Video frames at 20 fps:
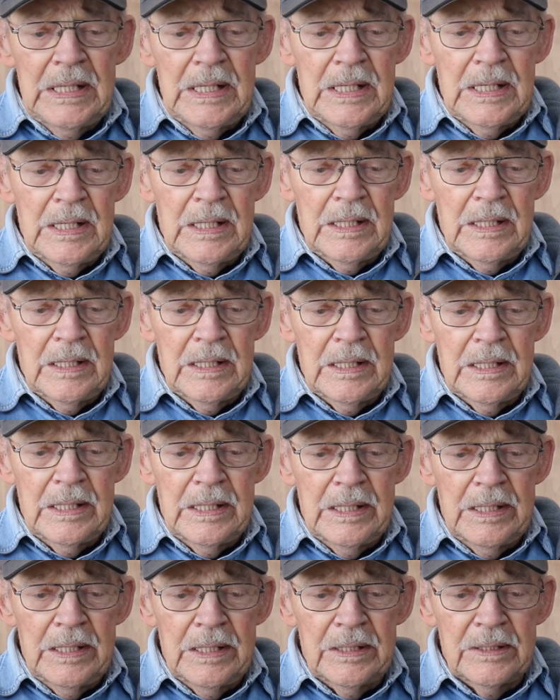
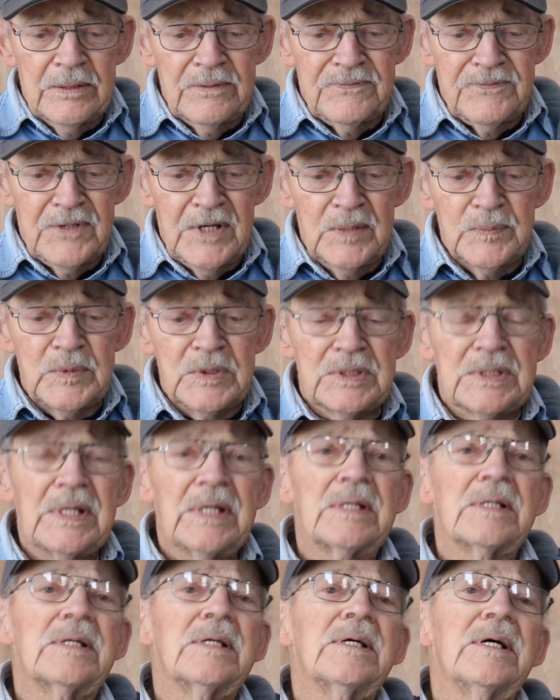and farmers
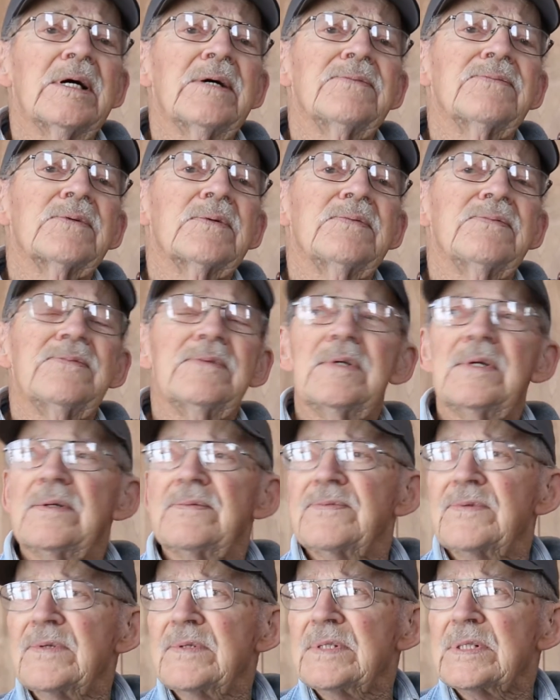tend to have a
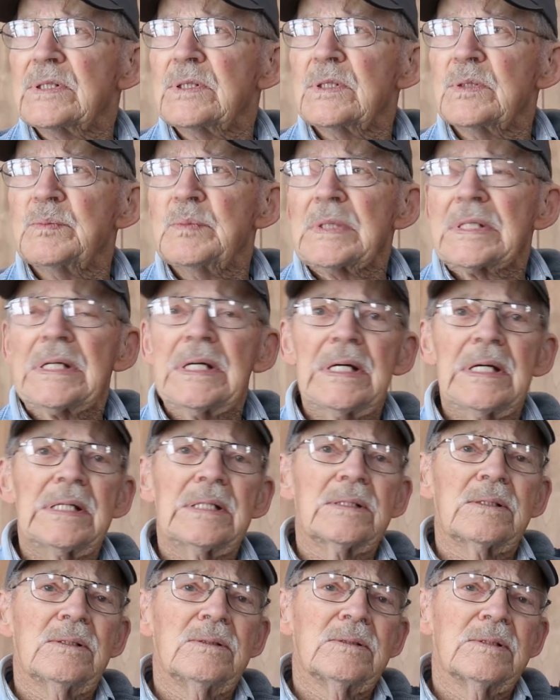very good
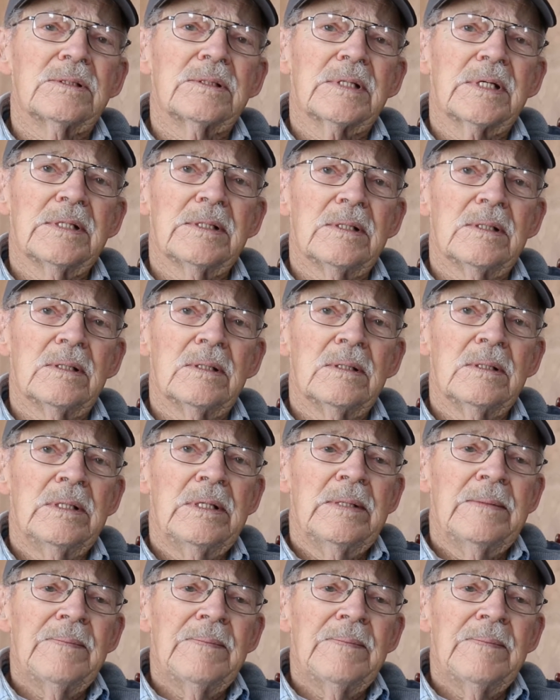mechanical skill,